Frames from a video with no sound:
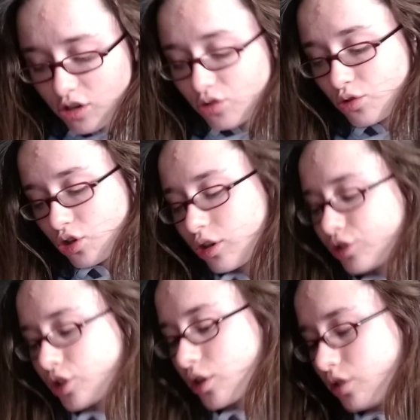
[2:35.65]
a new
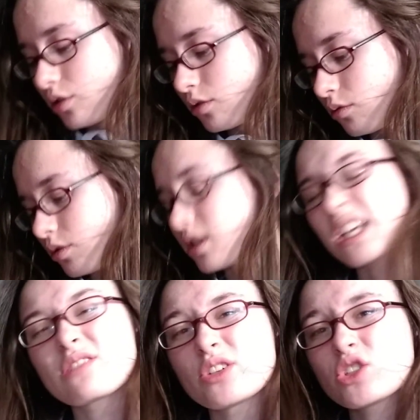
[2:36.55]
charger, a new
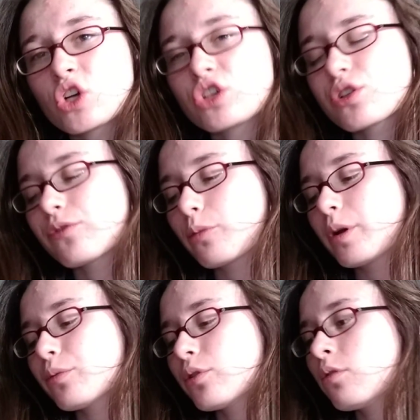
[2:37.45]
6-foot charger for my
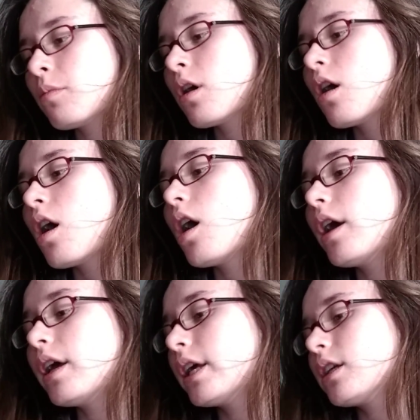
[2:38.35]
room,
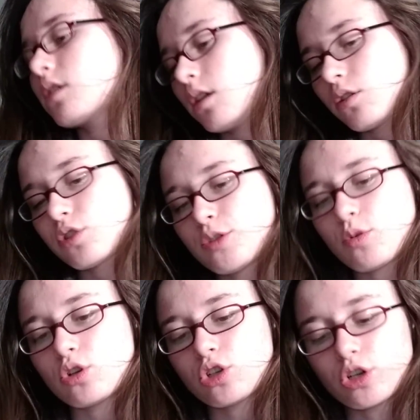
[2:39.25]
and another
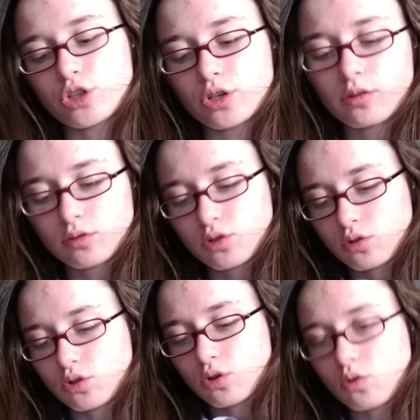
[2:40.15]
small charger
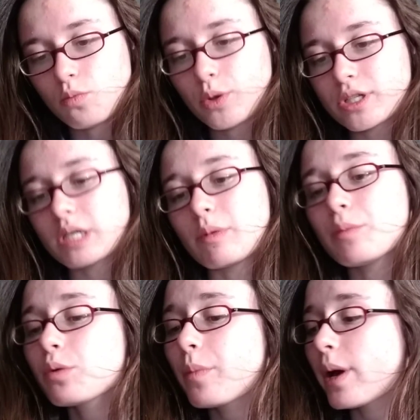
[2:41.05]
to put in my
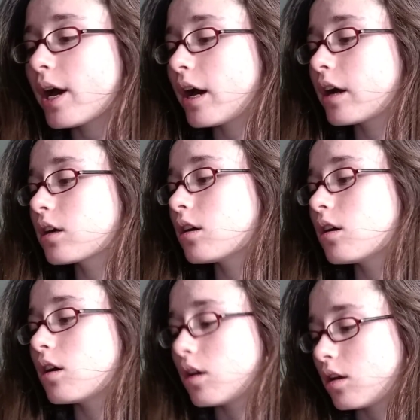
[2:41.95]
book bag,
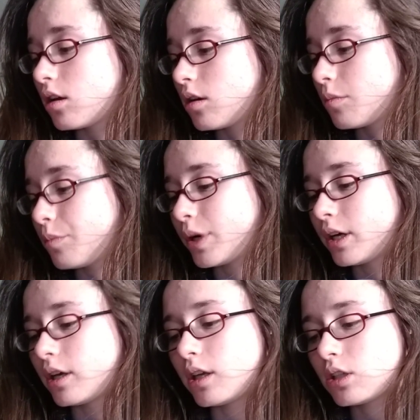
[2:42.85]

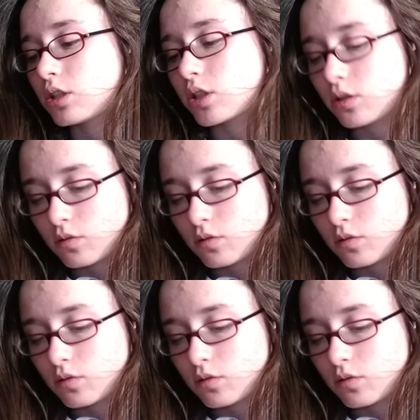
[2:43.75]
but,